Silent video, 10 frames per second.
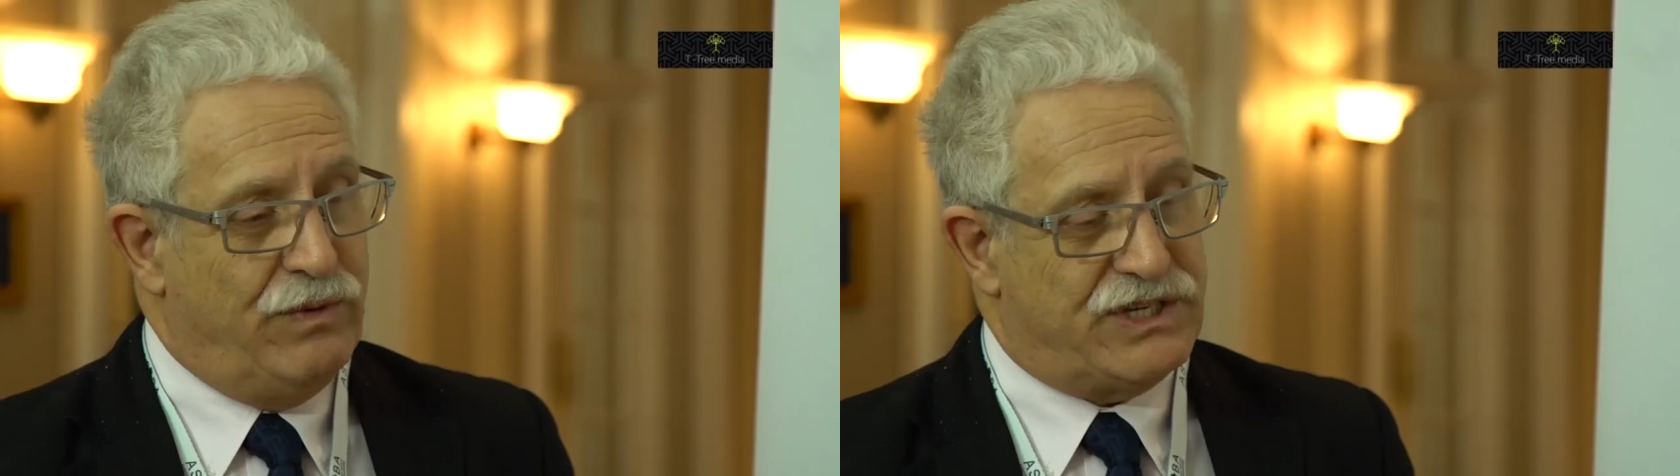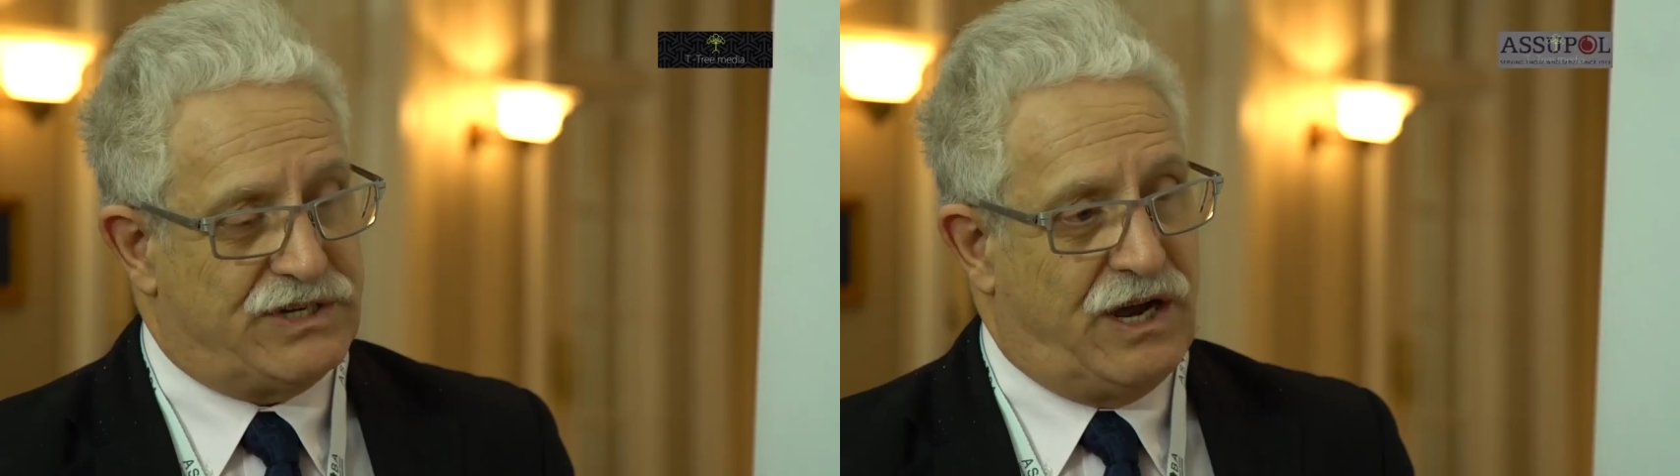
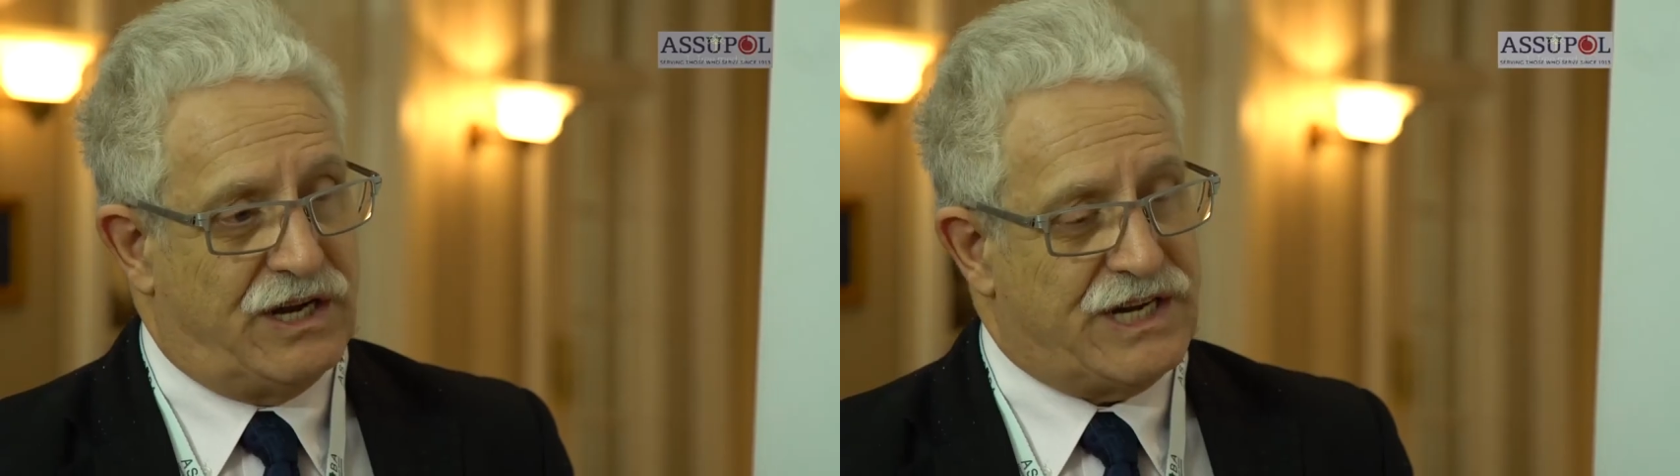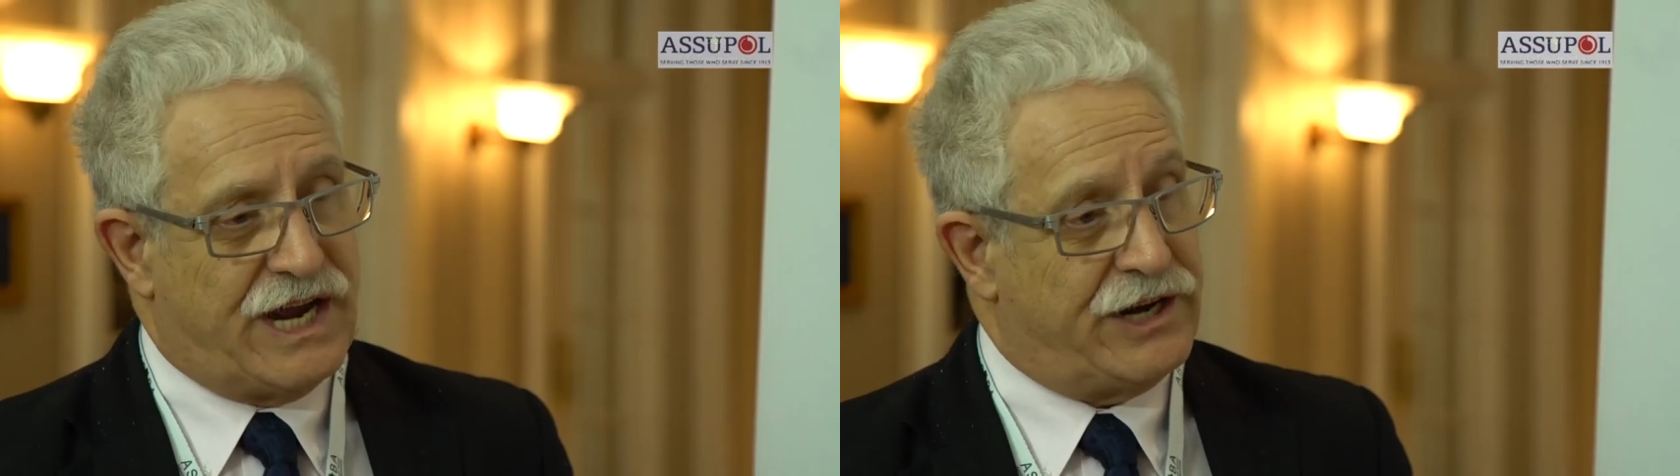
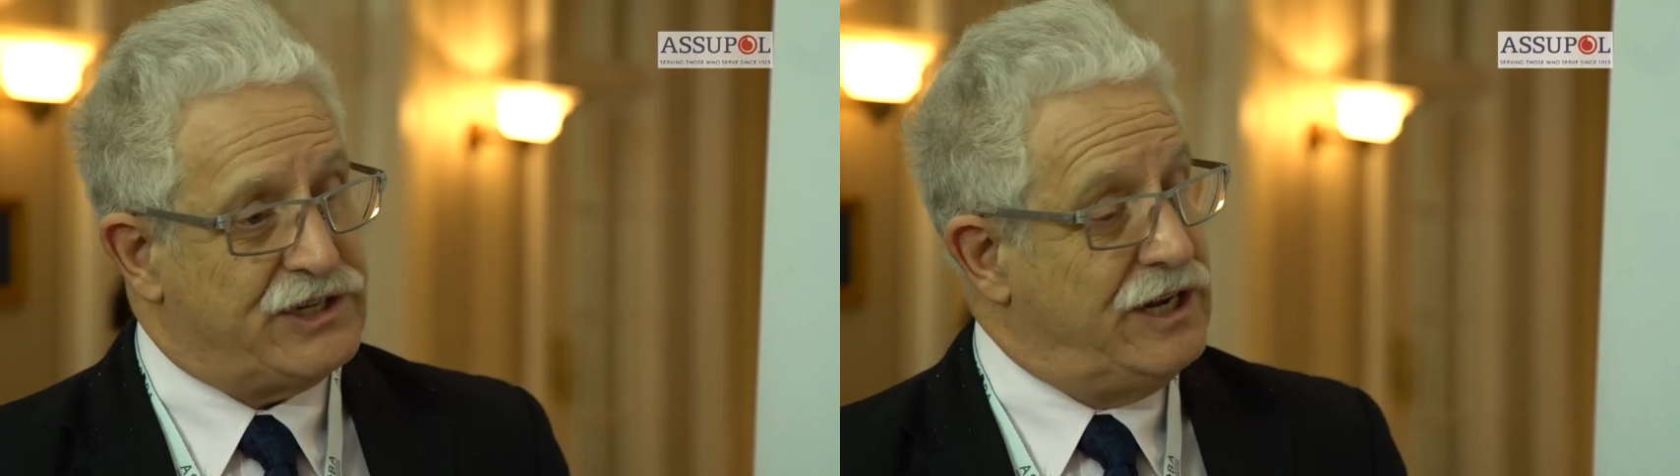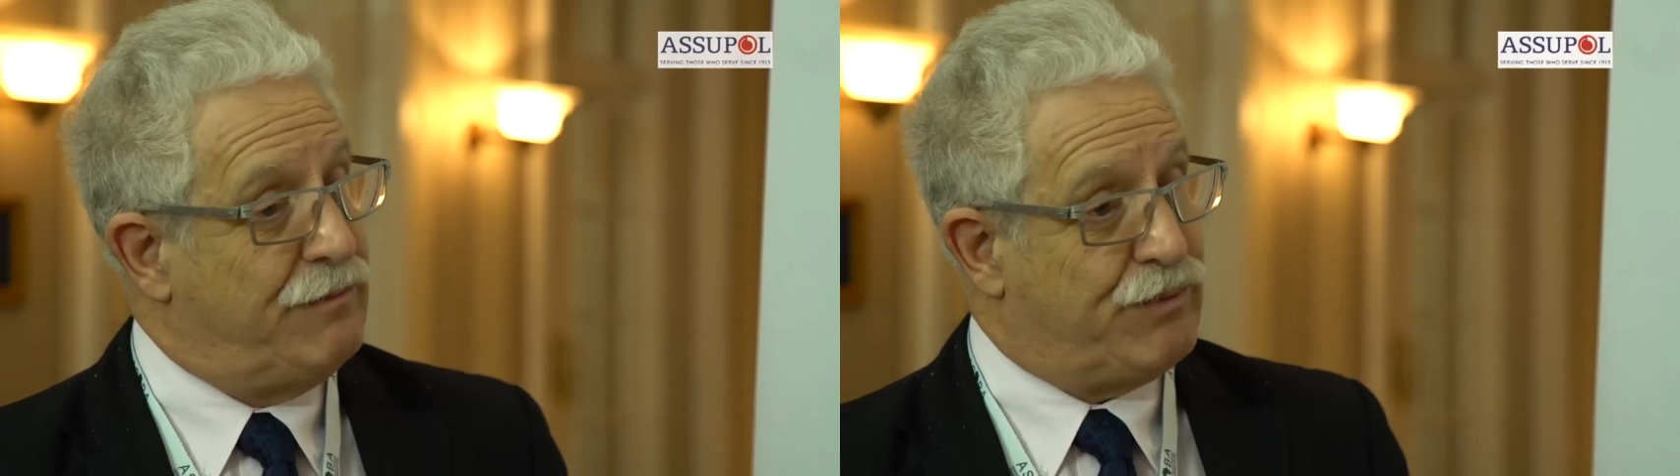start to
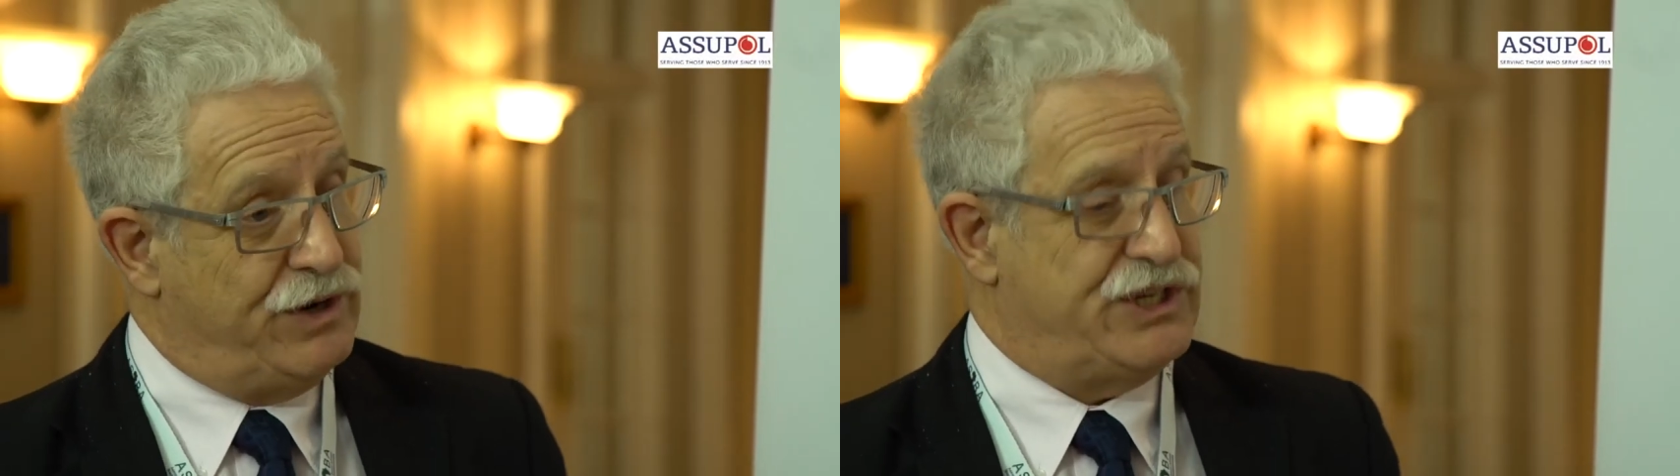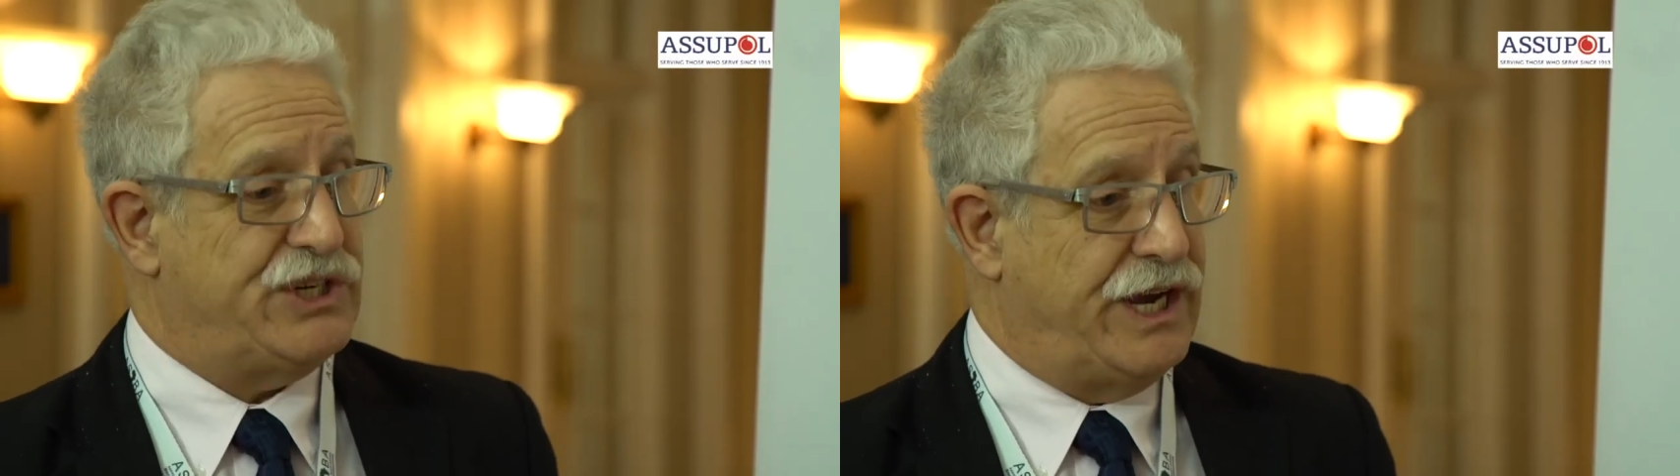actually
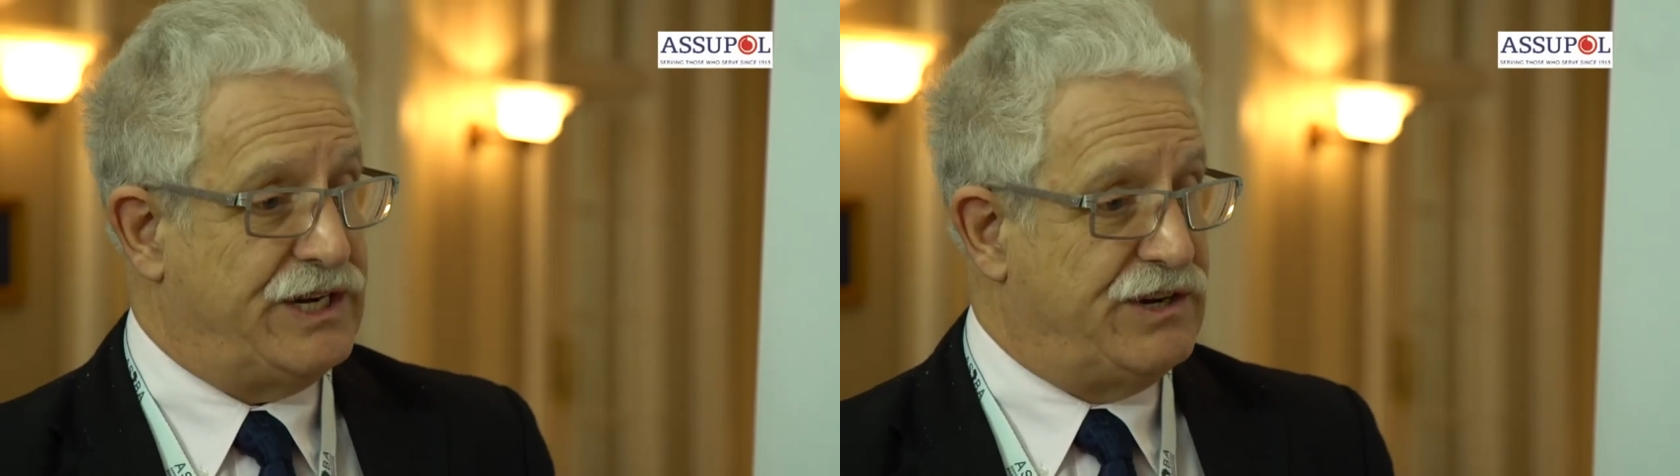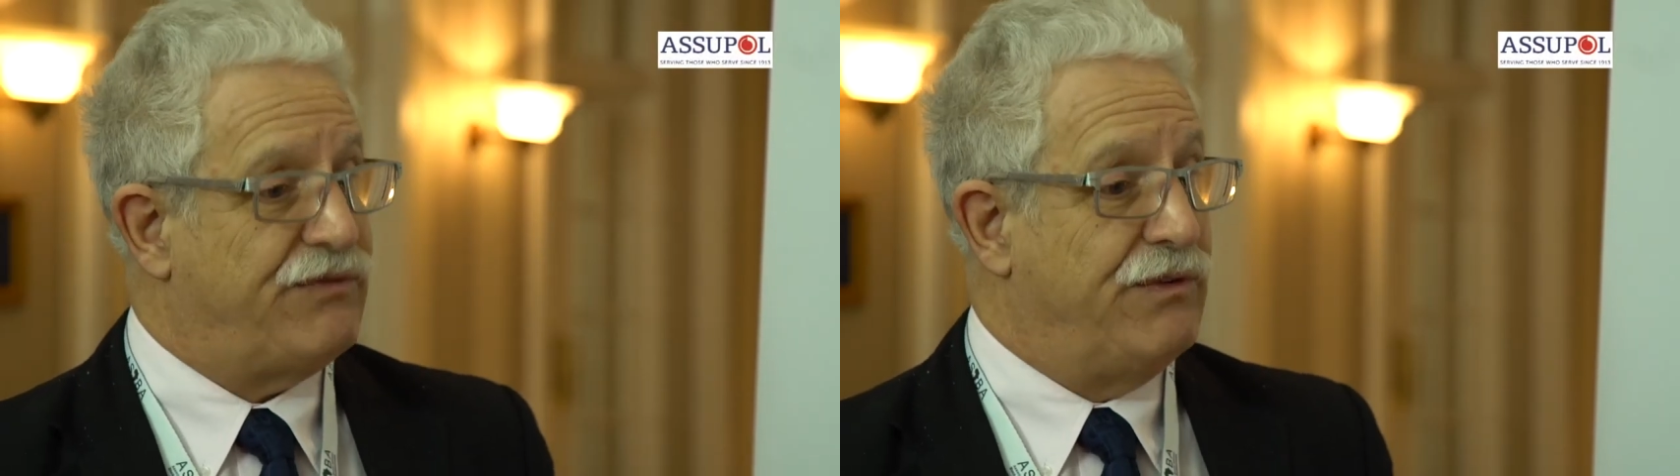
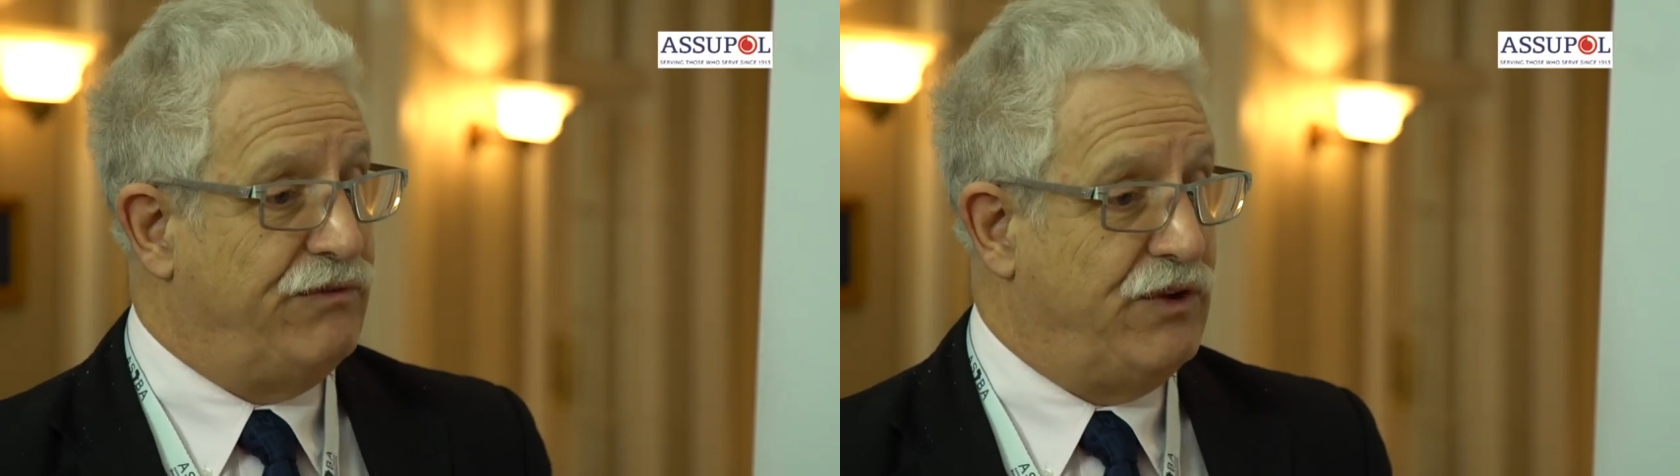appreciate different